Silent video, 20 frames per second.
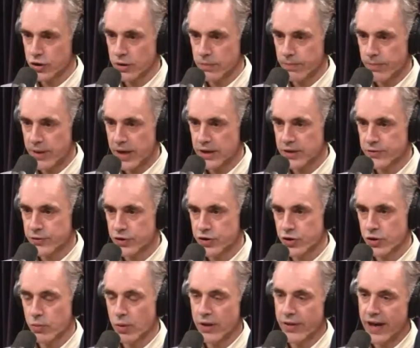That's for
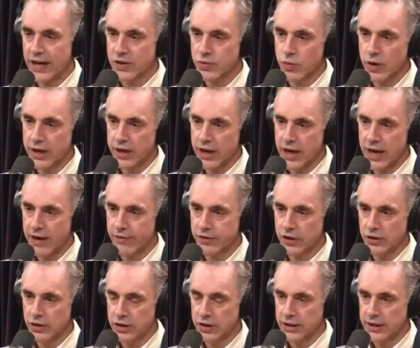sure. Well, that's why you have to
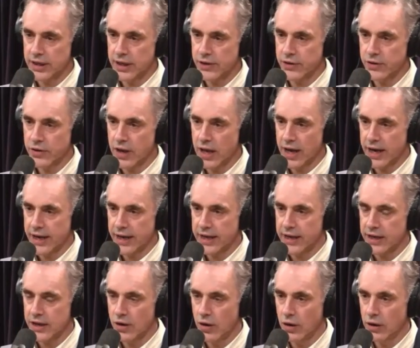look at the underlying
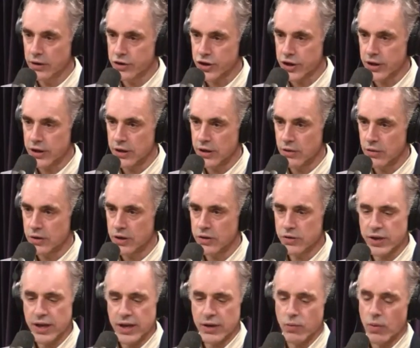ideology, and you
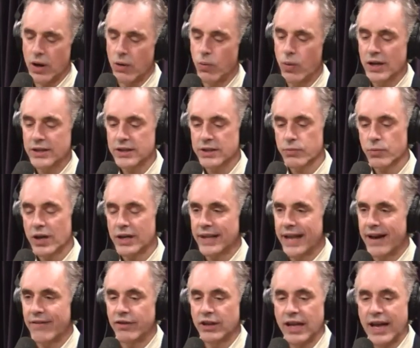think, well, what is
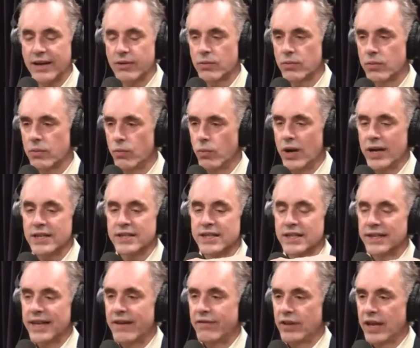the
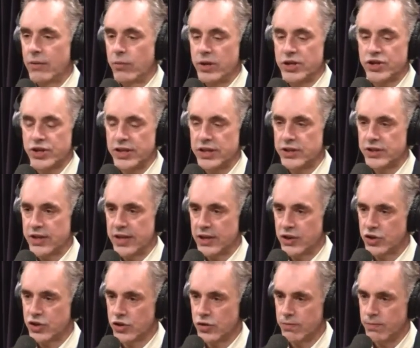level at which these things
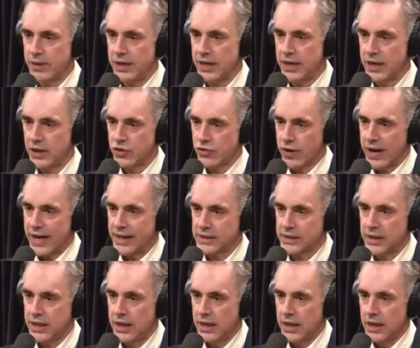should be
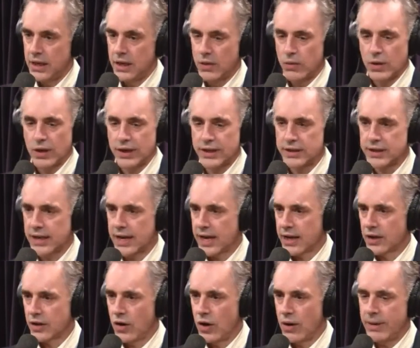addressed? Well, is it
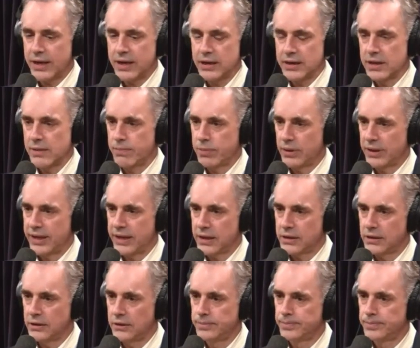economic? Is it political?